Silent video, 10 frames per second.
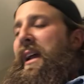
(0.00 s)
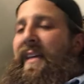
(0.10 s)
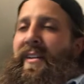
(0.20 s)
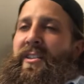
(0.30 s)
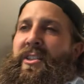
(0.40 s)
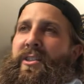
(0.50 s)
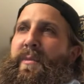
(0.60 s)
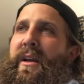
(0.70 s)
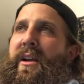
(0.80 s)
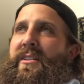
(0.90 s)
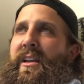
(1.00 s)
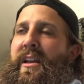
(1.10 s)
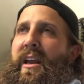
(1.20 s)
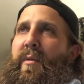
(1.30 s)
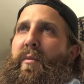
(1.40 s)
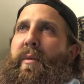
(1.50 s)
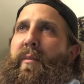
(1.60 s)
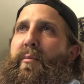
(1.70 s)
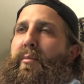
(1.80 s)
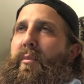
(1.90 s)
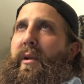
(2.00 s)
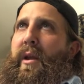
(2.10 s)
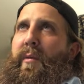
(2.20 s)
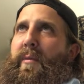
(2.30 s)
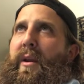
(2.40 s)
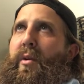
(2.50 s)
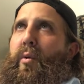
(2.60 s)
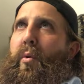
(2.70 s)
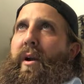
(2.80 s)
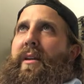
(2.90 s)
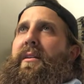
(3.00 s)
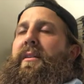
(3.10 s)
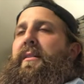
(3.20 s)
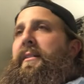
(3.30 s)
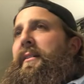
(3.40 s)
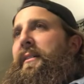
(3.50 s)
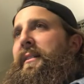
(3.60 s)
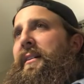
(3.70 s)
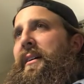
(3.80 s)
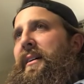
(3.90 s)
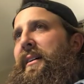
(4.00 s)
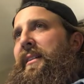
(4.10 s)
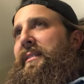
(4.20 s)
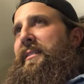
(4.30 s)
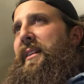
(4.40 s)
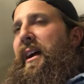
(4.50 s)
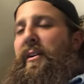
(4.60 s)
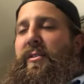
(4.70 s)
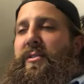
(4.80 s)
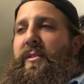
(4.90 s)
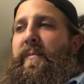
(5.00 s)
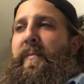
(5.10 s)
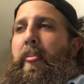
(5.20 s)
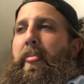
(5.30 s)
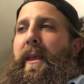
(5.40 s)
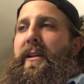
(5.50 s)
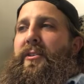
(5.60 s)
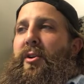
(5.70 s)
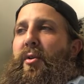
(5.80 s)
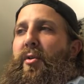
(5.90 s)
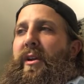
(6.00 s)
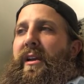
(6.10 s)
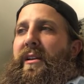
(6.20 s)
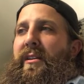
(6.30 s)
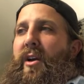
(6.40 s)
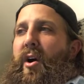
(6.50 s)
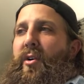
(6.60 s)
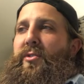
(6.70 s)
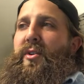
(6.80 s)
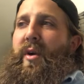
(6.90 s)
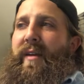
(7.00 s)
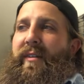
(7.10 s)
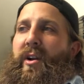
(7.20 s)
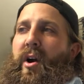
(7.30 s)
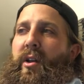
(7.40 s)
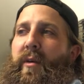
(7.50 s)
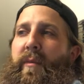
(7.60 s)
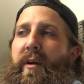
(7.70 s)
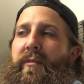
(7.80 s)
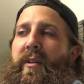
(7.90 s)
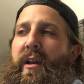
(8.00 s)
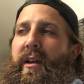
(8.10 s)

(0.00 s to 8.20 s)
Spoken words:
And that's just because it would be quite tiresome to also have a column of